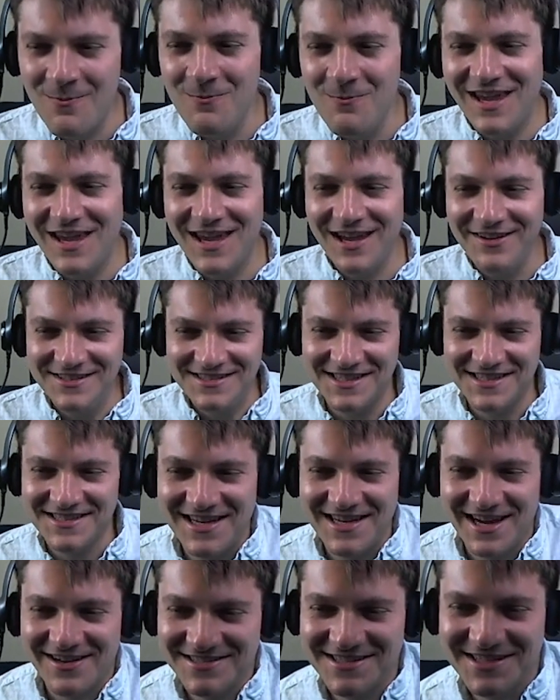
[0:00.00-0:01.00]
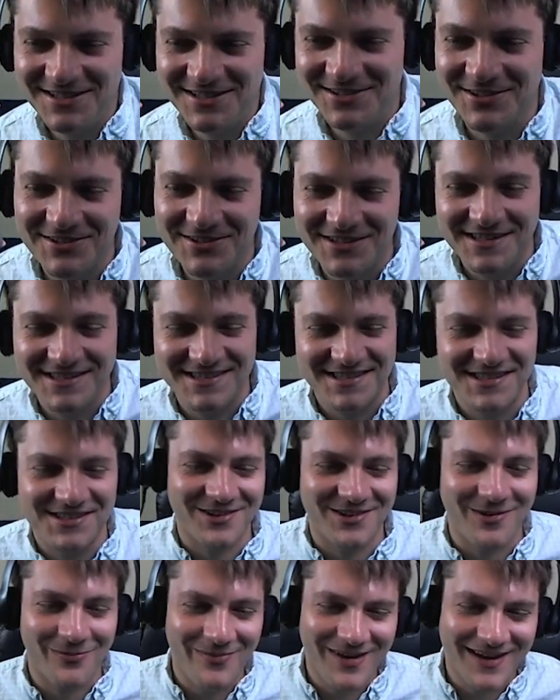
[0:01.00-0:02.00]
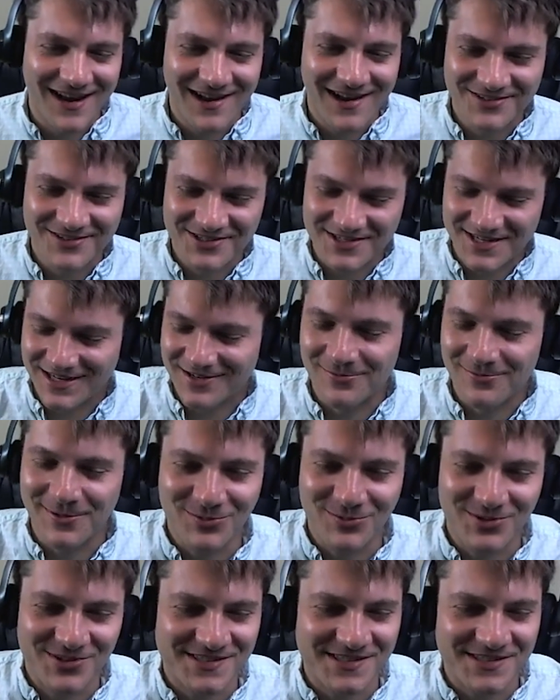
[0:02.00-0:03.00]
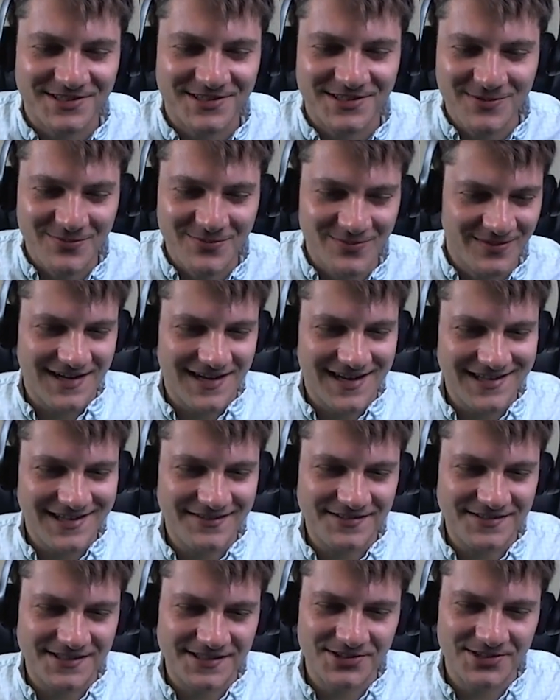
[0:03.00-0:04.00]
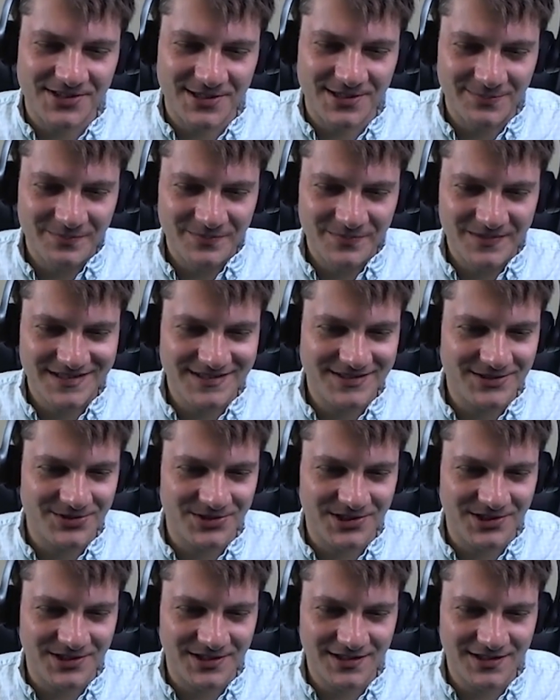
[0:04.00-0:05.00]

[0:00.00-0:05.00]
Michaela says now it's gonna look like C-sharp. Man, I wish I could write more C-sharp. I love C-sharp, it's so good.